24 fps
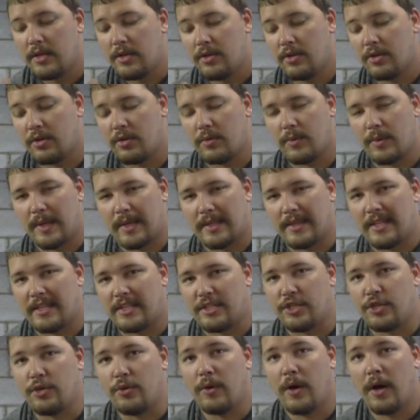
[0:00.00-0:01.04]
you're going to get the
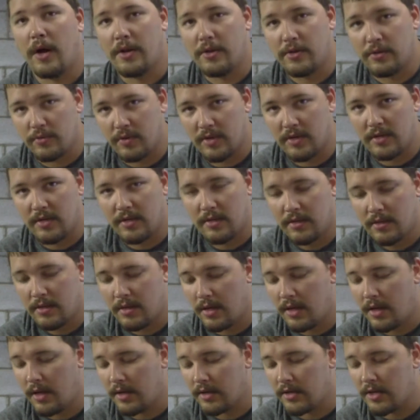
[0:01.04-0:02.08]
200
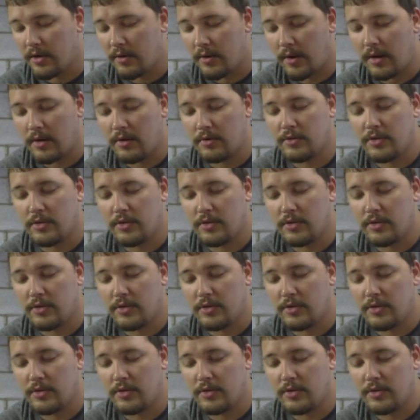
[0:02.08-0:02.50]
Curado